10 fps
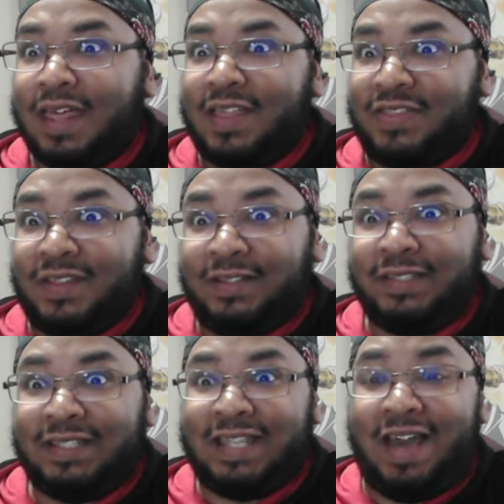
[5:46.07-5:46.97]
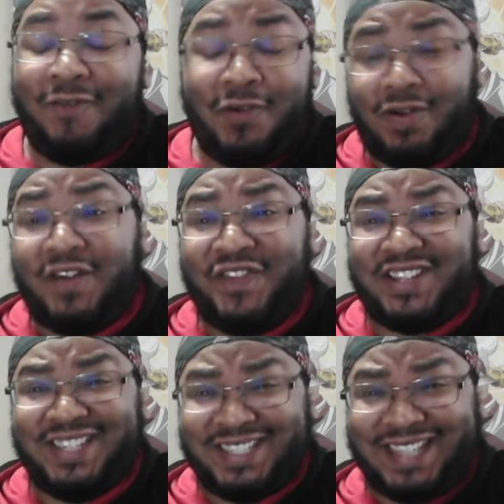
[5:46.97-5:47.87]
The level of
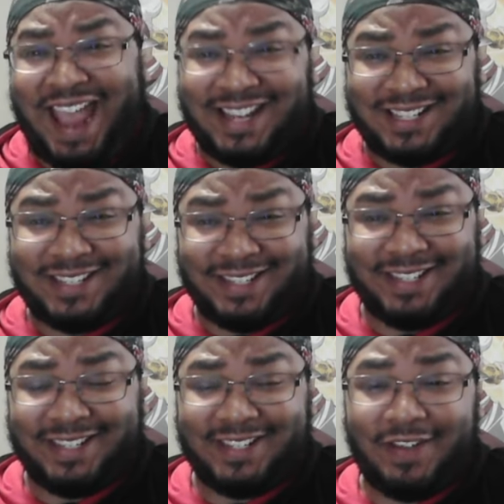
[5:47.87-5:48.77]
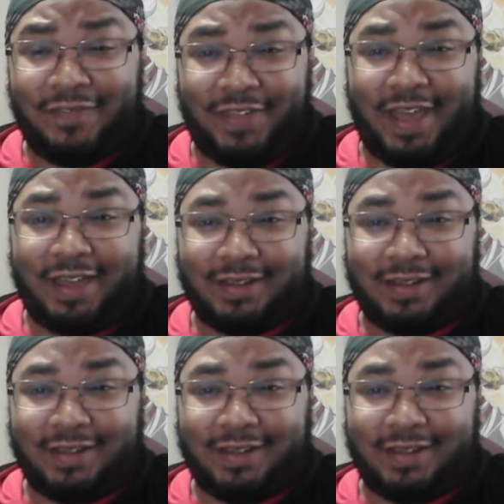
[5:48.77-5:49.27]
insanity of that.